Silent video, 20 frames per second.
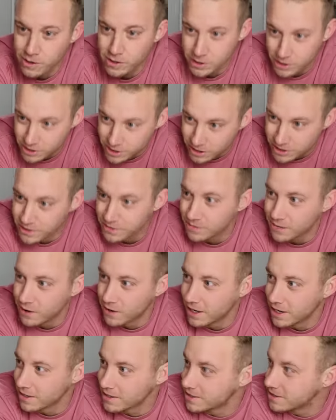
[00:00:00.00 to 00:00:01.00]
so she doesn't fall
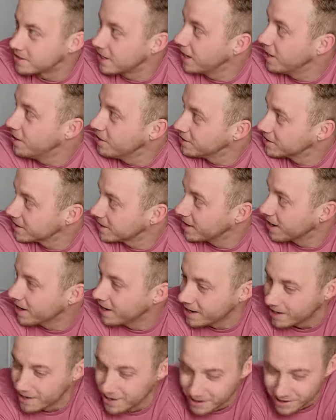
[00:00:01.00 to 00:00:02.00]
down the stairs at night.